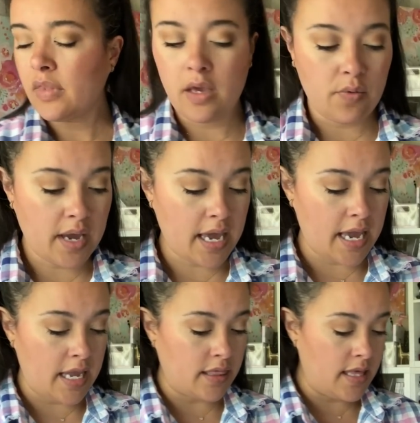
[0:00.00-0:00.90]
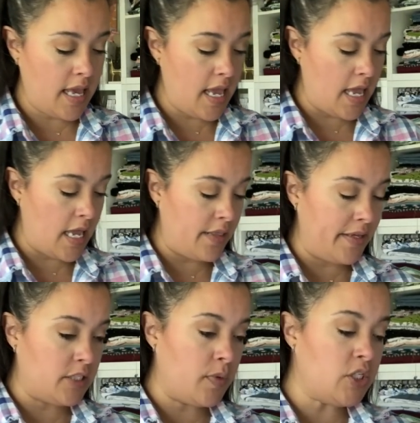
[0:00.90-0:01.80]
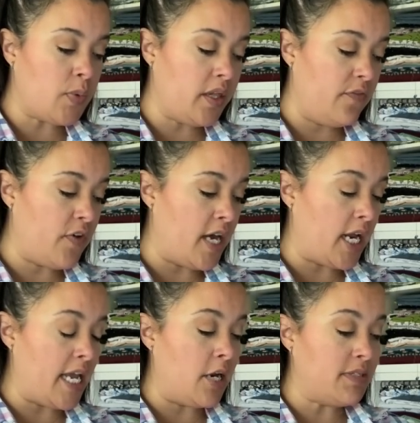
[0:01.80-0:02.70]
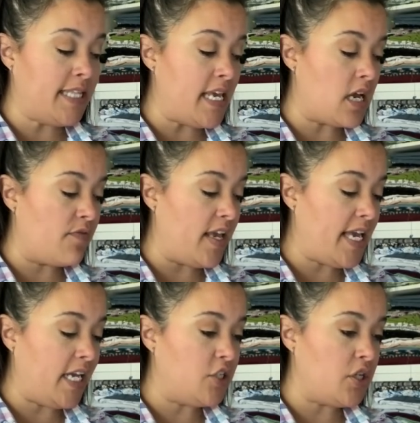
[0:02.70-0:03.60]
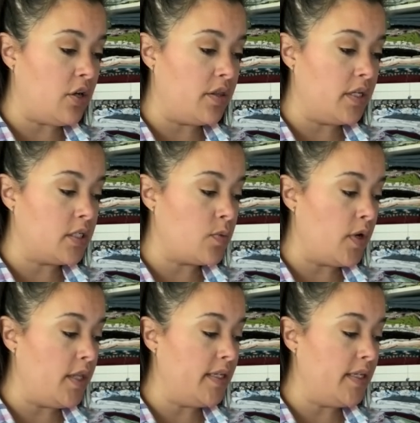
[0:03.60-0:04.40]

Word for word: Okay, then this one's really fun. Again, I was thinking of vacation on this one.